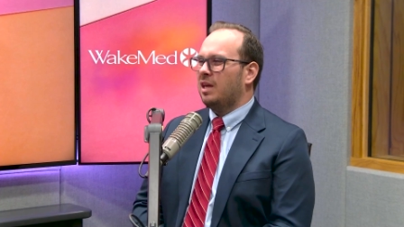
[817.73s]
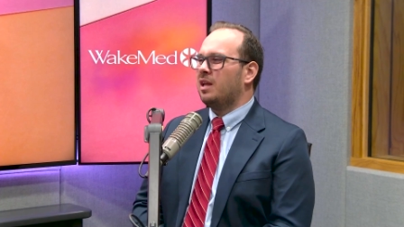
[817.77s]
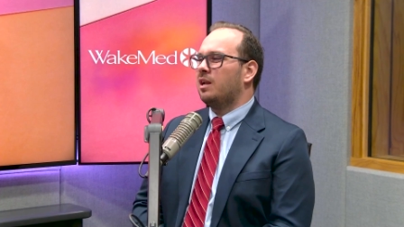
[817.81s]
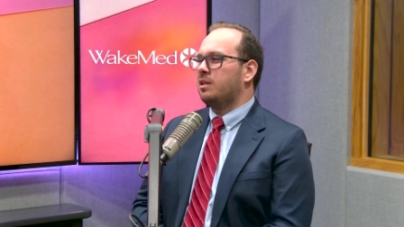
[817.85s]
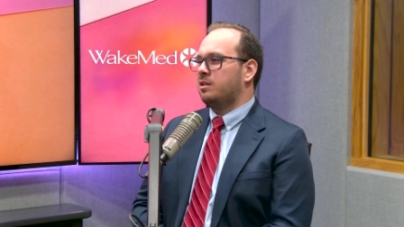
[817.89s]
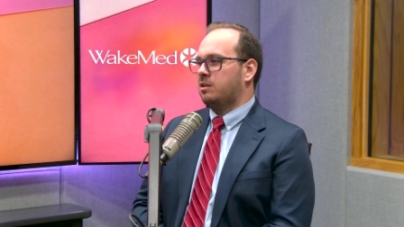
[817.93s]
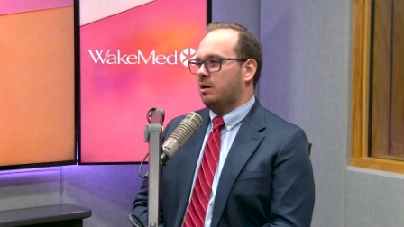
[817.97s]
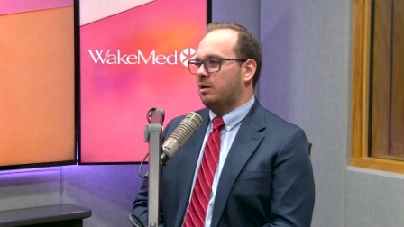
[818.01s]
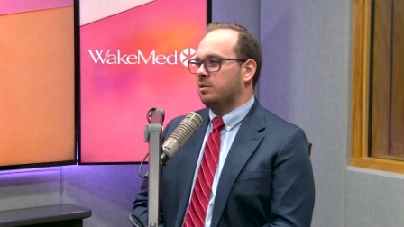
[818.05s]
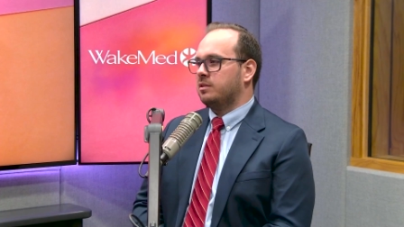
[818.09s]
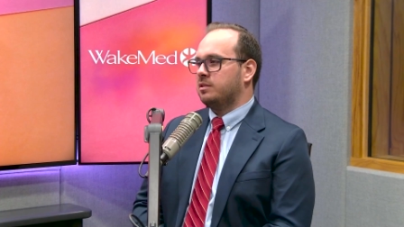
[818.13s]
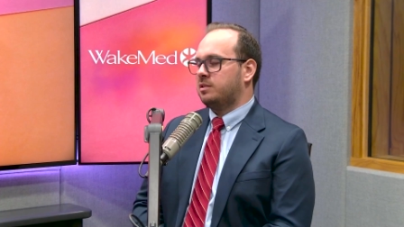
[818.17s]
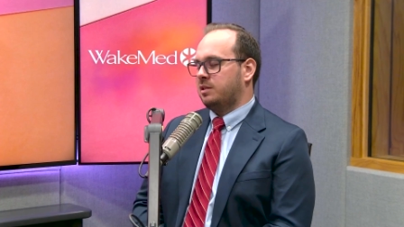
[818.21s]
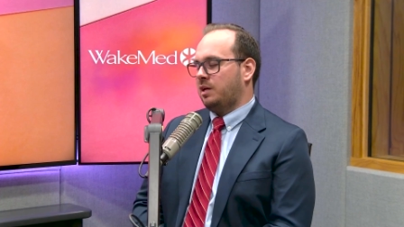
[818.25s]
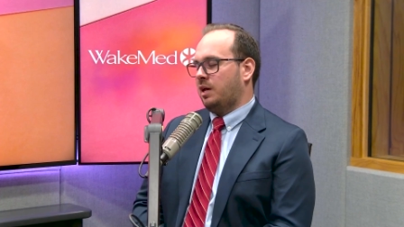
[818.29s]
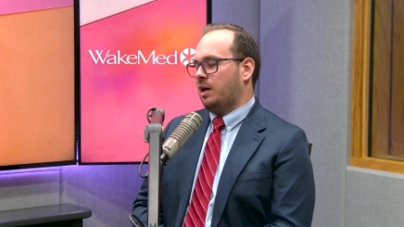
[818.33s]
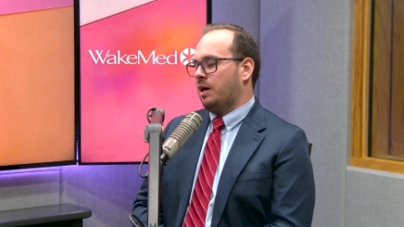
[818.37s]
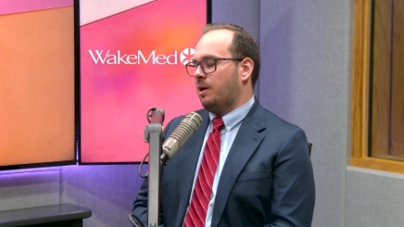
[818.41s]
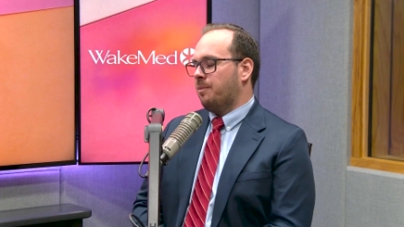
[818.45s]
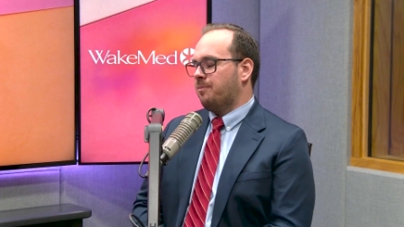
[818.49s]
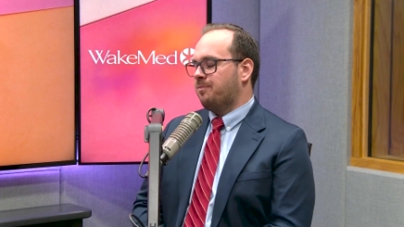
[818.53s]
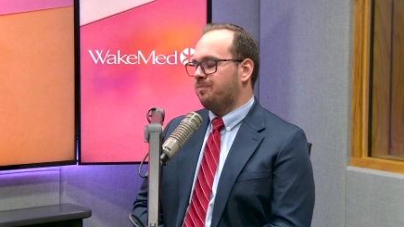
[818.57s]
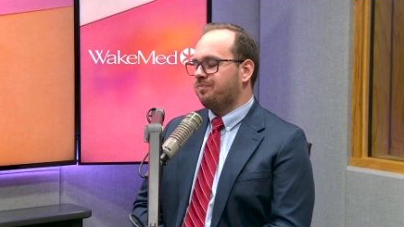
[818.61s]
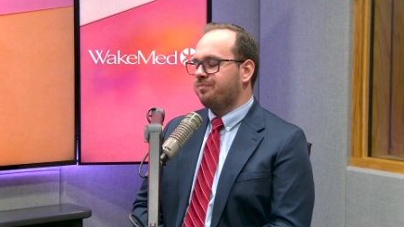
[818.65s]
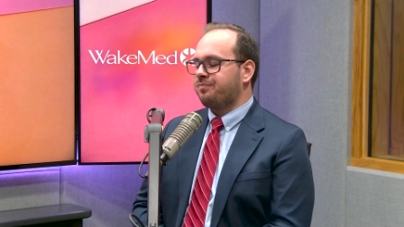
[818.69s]
In adults,
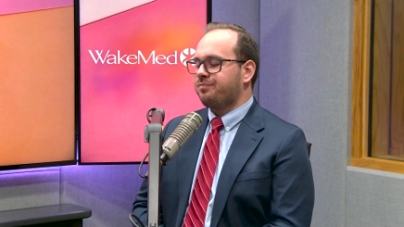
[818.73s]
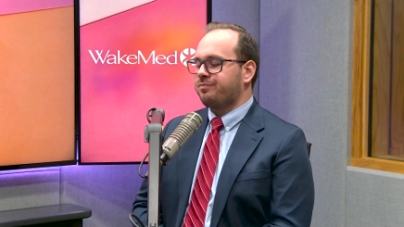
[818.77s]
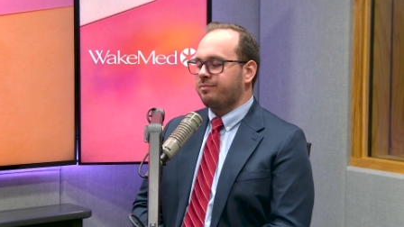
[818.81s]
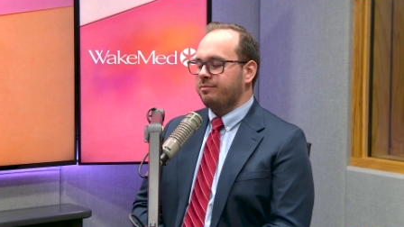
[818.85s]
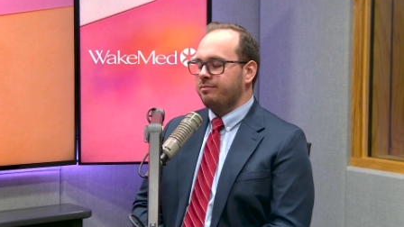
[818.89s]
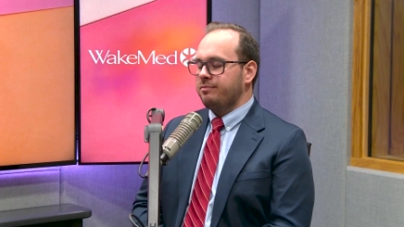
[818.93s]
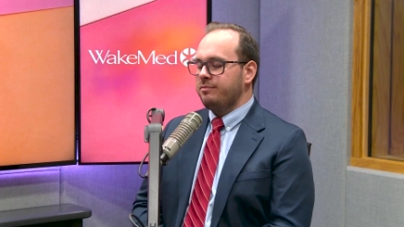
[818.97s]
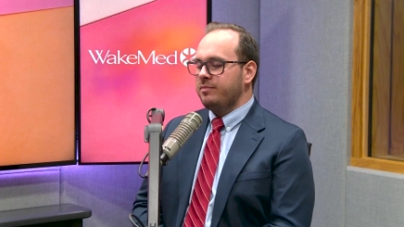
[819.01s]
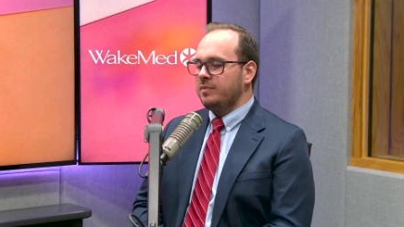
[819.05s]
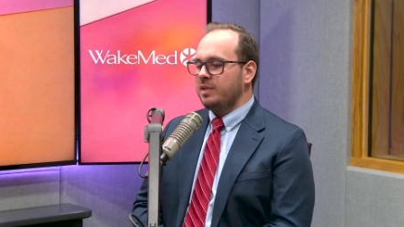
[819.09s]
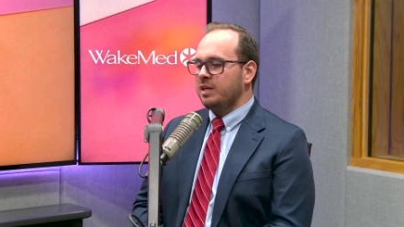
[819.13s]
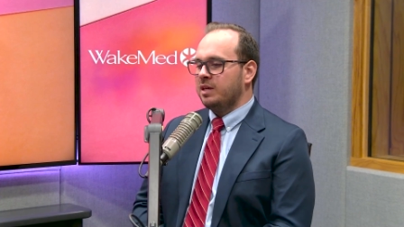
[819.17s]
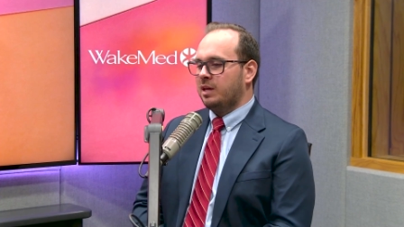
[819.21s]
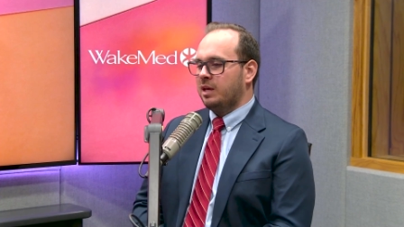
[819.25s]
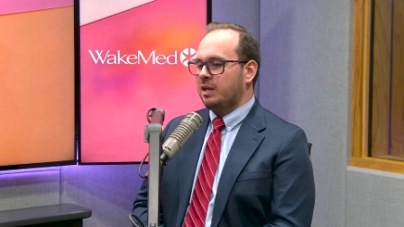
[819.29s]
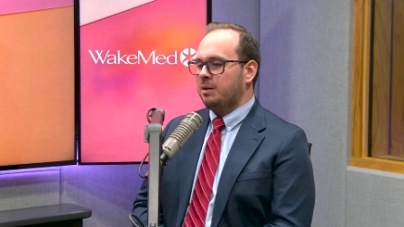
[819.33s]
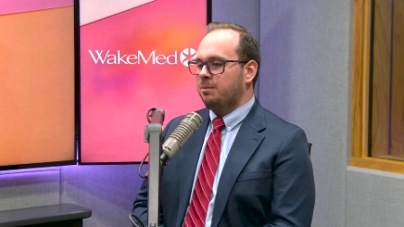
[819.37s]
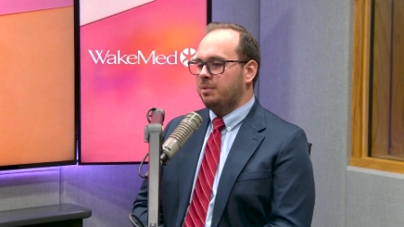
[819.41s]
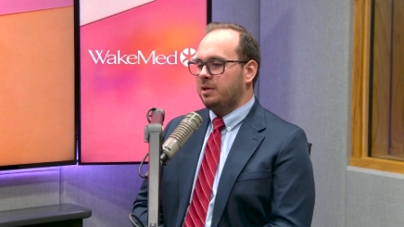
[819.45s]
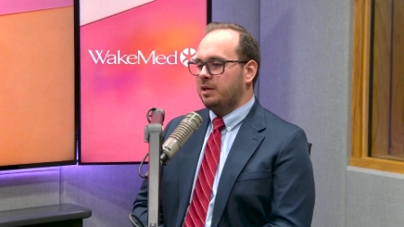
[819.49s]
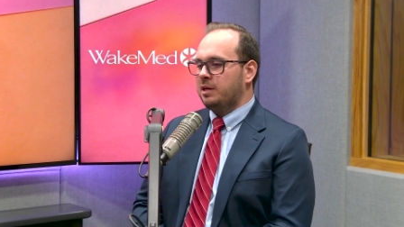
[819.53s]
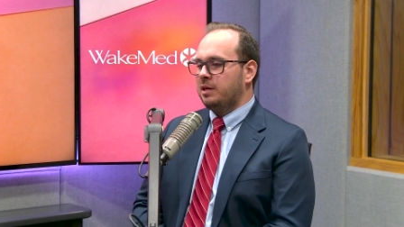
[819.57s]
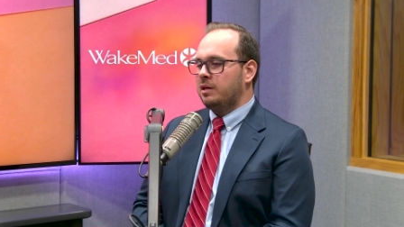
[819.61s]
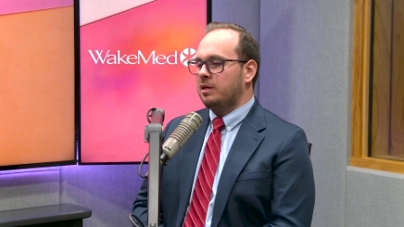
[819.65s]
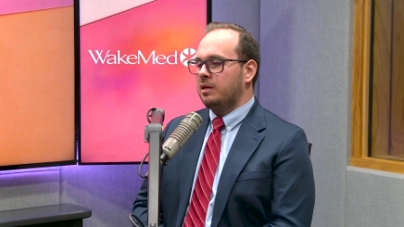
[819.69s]
yeah. Can
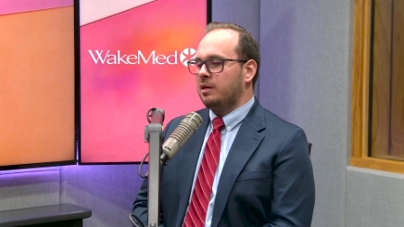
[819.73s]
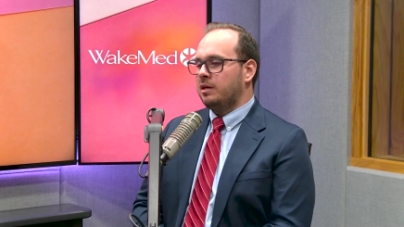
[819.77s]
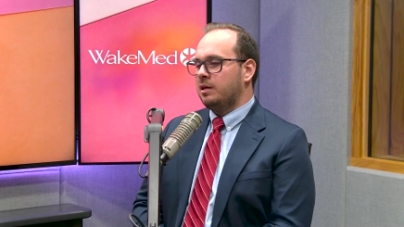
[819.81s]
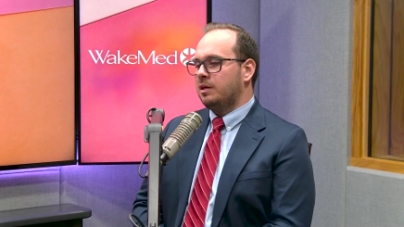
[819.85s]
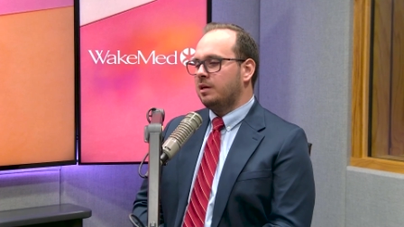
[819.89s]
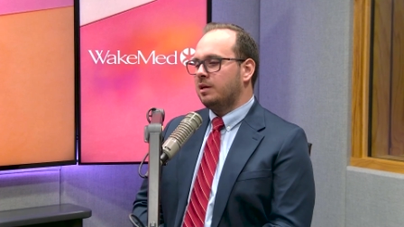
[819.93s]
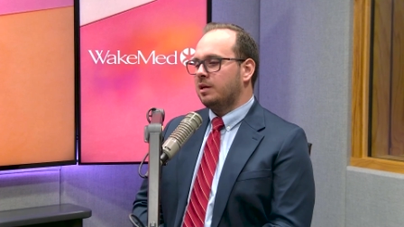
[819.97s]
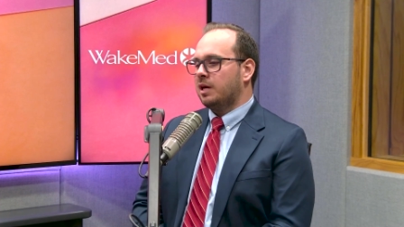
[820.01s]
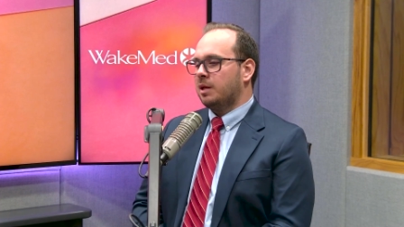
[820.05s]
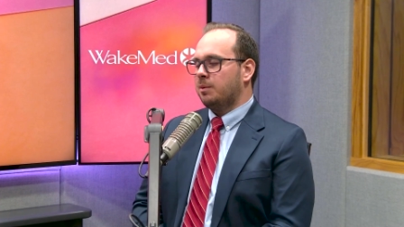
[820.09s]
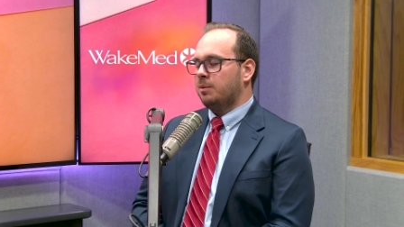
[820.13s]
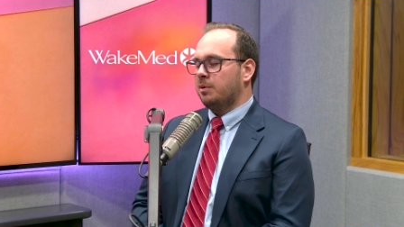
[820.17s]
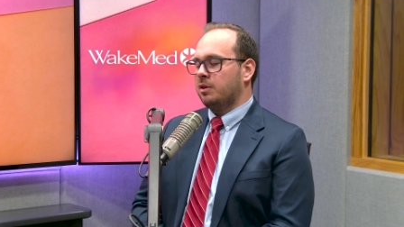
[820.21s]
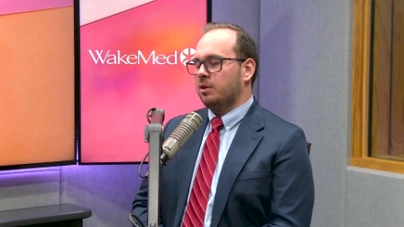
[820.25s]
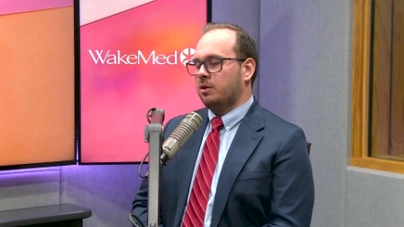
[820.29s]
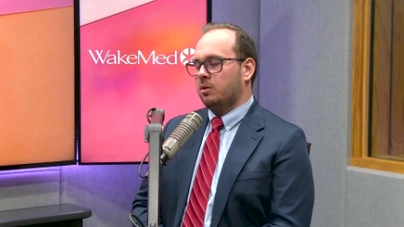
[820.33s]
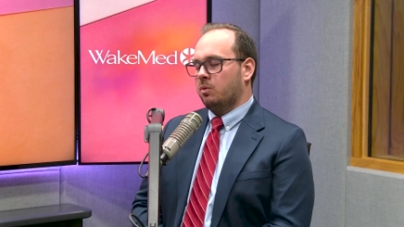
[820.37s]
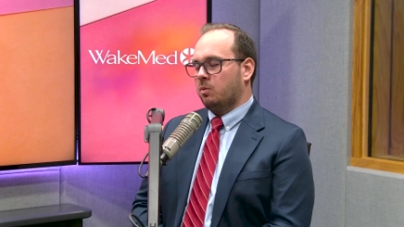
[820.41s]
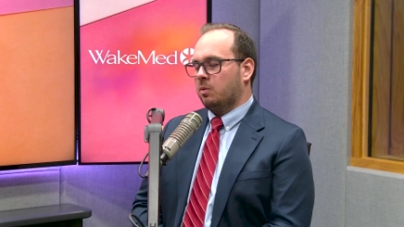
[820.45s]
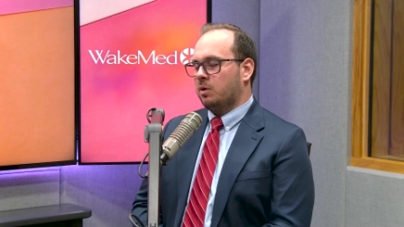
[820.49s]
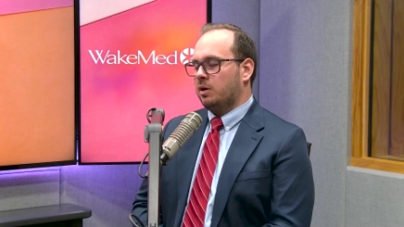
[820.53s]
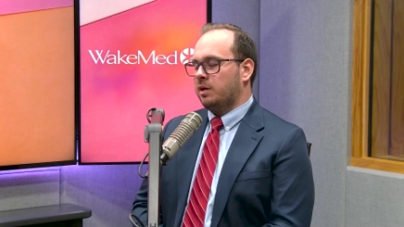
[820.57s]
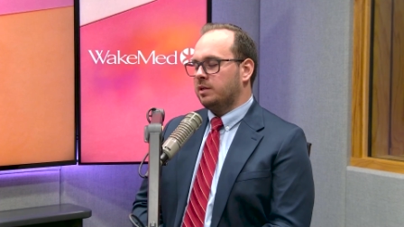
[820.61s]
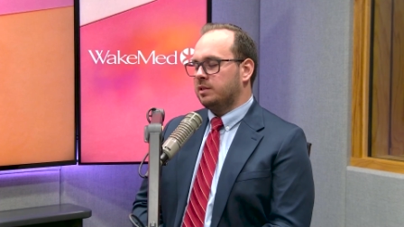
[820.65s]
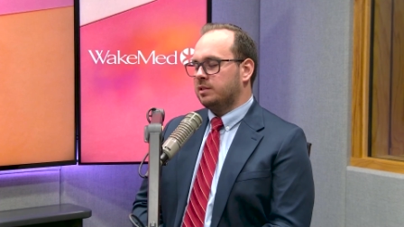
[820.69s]
be a little
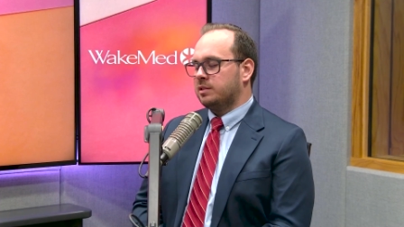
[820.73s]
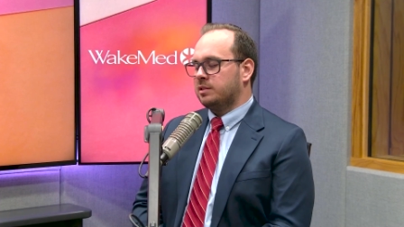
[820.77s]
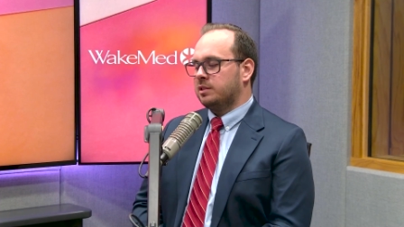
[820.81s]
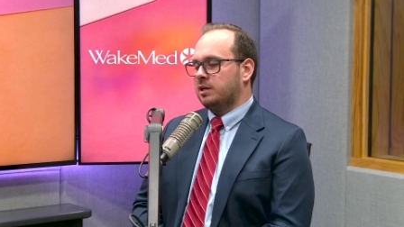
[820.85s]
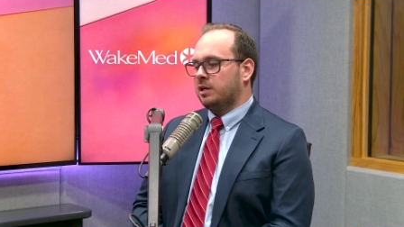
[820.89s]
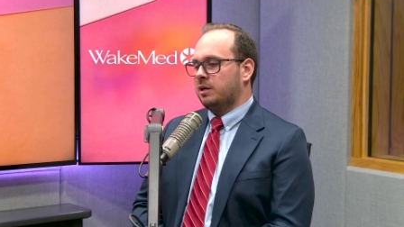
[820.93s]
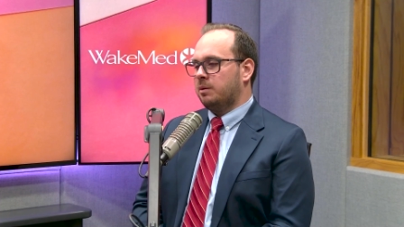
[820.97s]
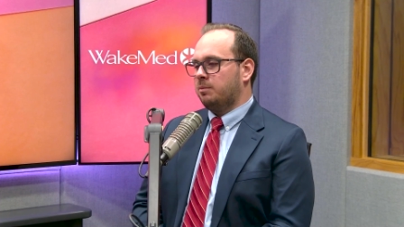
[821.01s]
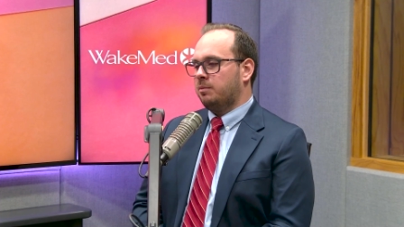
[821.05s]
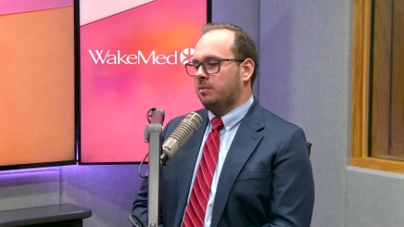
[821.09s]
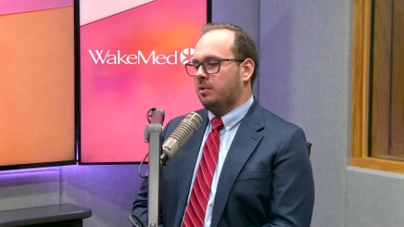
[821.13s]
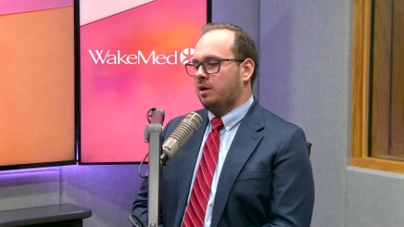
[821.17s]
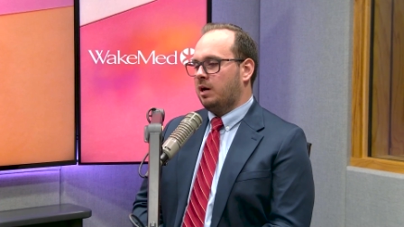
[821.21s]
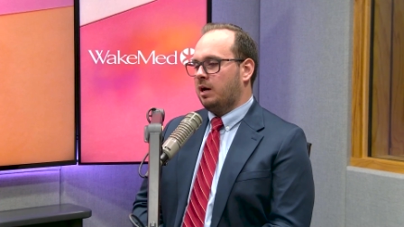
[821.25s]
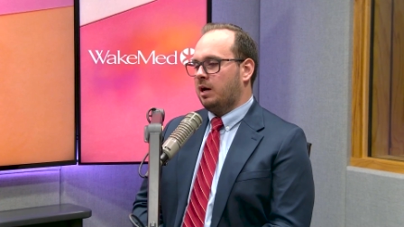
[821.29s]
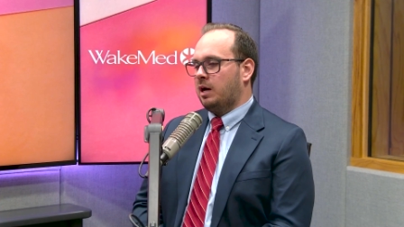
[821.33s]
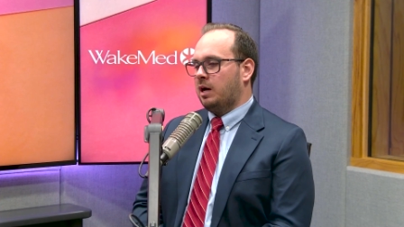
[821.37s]
worrisome.